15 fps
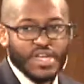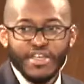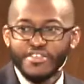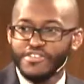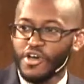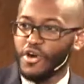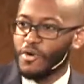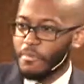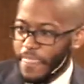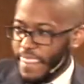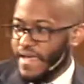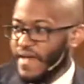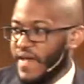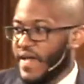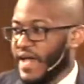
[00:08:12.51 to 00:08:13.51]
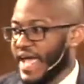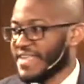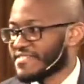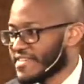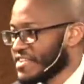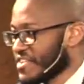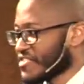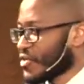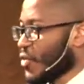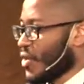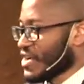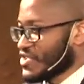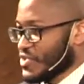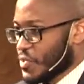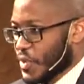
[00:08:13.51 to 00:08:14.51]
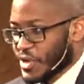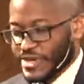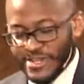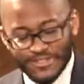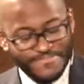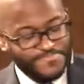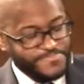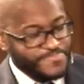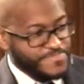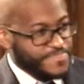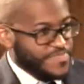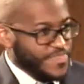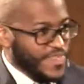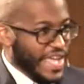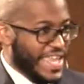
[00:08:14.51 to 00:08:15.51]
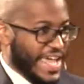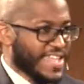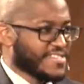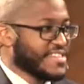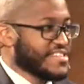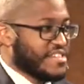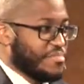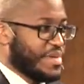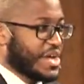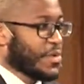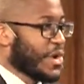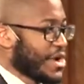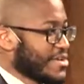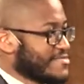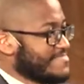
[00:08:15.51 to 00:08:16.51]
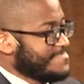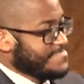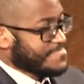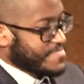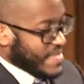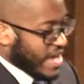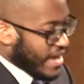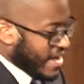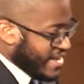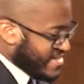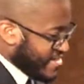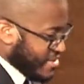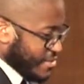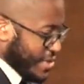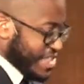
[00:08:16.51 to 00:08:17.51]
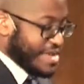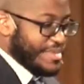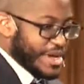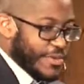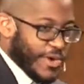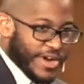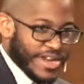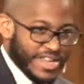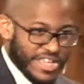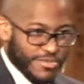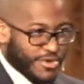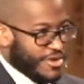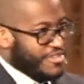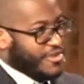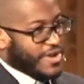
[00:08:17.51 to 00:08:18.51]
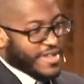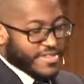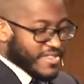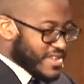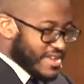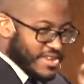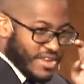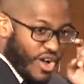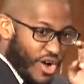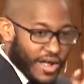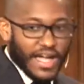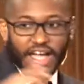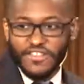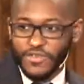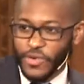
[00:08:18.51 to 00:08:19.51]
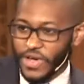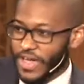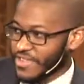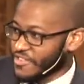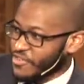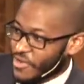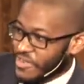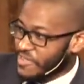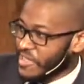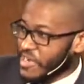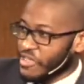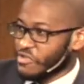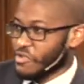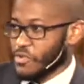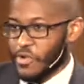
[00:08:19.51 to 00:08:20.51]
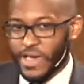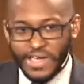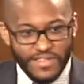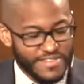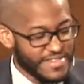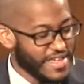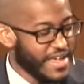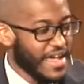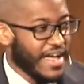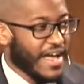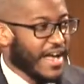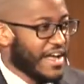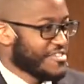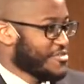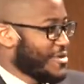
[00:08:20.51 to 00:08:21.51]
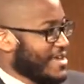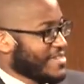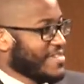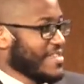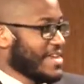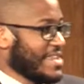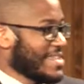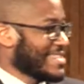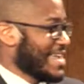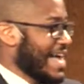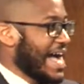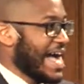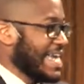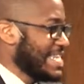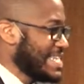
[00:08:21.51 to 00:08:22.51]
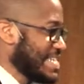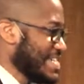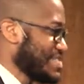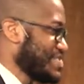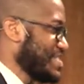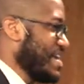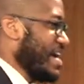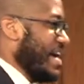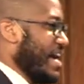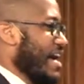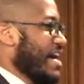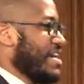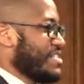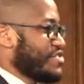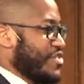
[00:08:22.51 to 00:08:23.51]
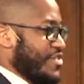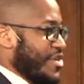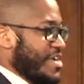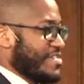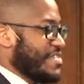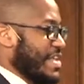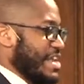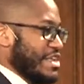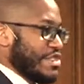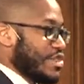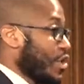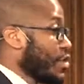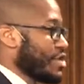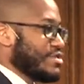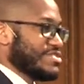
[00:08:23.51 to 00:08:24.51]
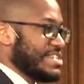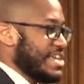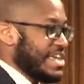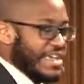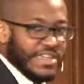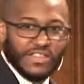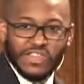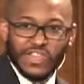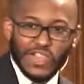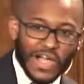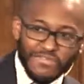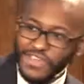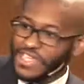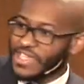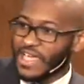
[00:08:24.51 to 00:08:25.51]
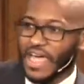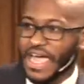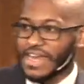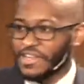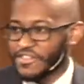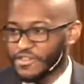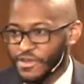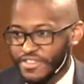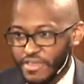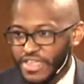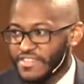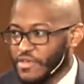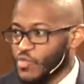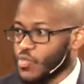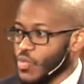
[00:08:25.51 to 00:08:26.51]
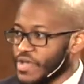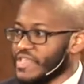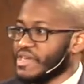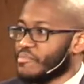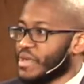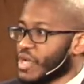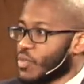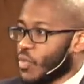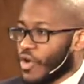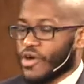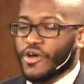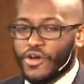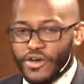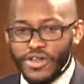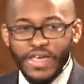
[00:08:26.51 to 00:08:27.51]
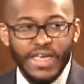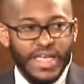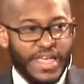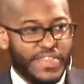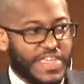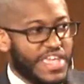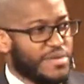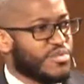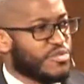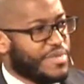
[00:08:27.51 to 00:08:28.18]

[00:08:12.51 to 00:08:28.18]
So hesed is going to work. And hesed is a big word. It's a really big word in the Hebrew. It's translated all kinds of ways. It's translated grace. It's translated kindness. It's translated loyalty, loving kindness. So it's a really big word in the Hebrew.